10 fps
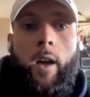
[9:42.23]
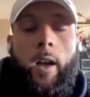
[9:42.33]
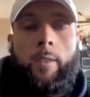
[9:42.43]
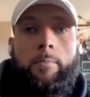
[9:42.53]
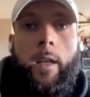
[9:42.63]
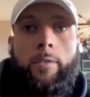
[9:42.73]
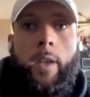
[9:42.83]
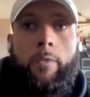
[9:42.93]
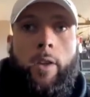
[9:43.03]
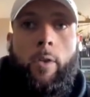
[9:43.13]
If
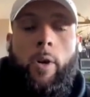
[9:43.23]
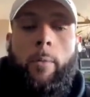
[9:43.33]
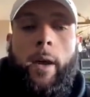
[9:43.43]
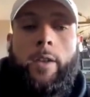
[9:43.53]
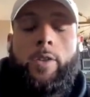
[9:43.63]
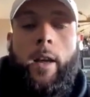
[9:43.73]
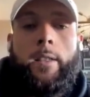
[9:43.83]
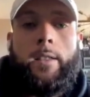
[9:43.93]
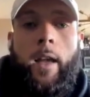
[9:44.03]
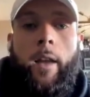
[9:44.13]
the quarterback
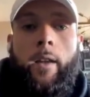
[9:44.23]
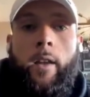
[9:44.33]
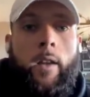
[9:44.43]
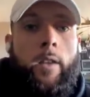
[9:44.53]
trusts that